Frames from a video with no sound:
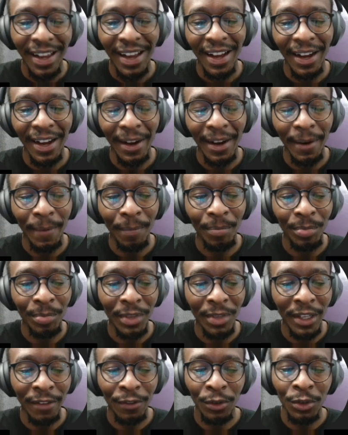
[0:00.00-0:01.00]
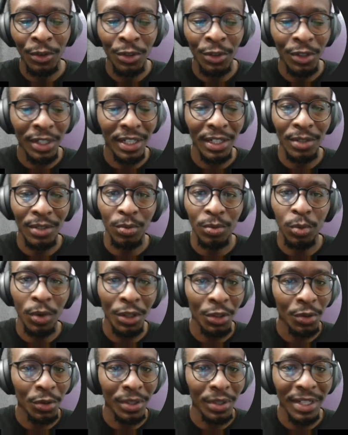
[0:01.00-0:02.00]
If you do not
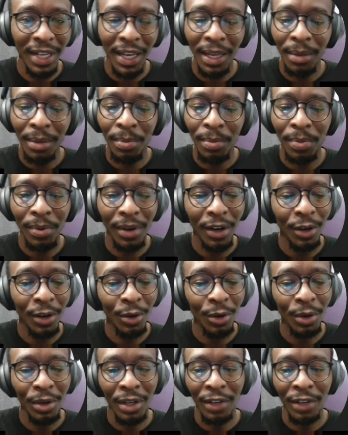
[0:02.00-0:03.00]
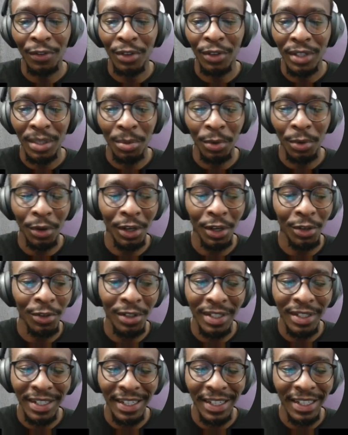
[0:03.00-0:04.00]
want to type, or if you're somewhere you
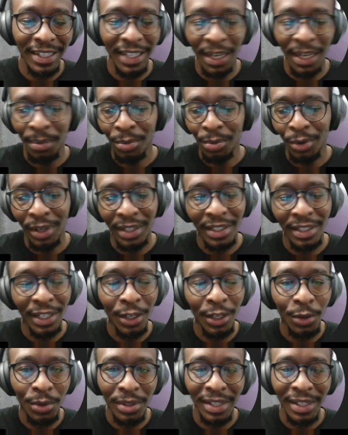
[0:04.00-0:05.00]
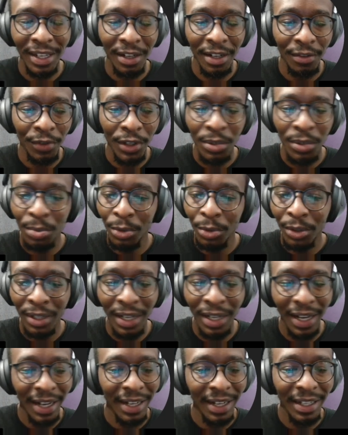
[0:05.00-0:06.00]
cannot really type, you can still use standard voice mode,
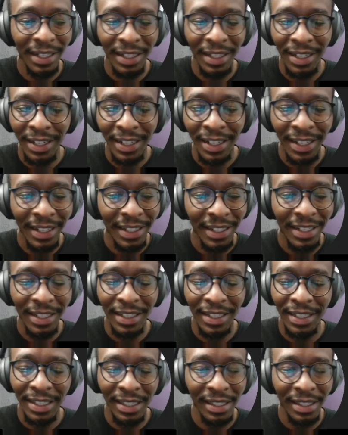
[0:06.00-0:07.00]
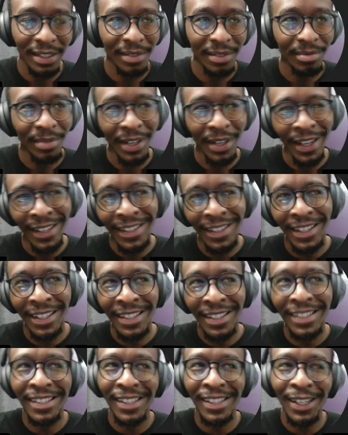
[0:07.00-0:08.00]
and it's
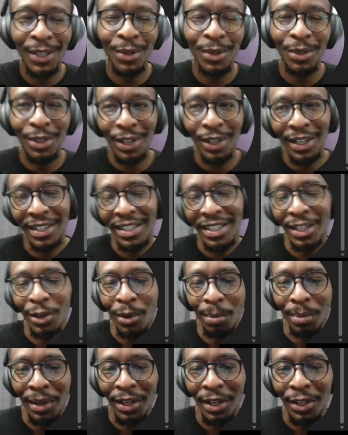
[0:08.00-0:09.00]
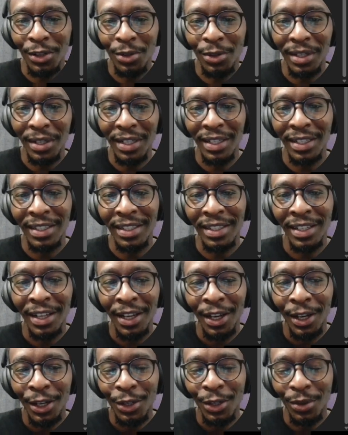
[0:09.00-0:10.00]
still good. You can't really compare it to
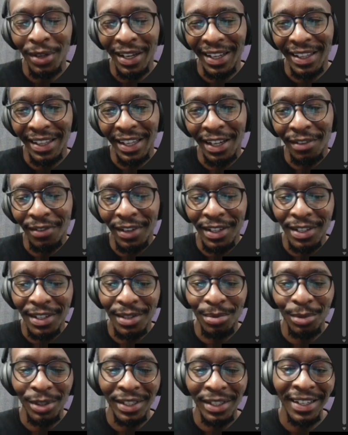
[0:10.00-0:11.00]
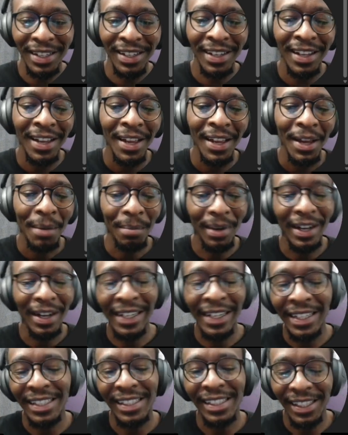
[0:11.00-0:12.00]
like the advanced model, but
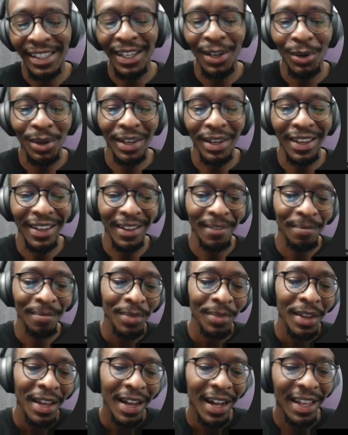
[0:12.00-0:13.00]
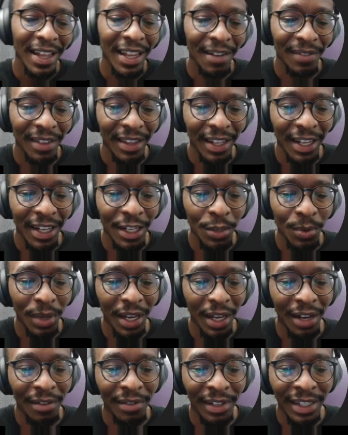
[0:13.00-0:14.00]
it is still okay. And after that we
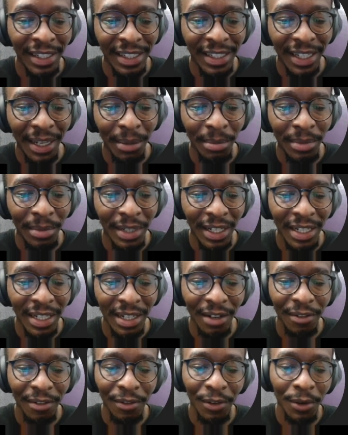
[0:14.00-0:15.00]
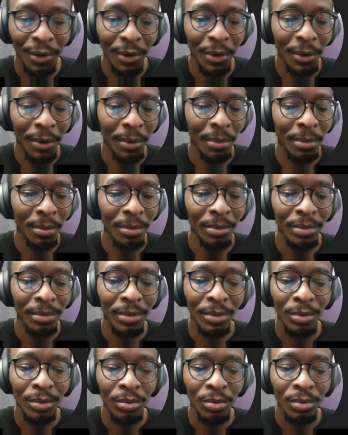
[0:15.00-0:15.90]
have real-time data from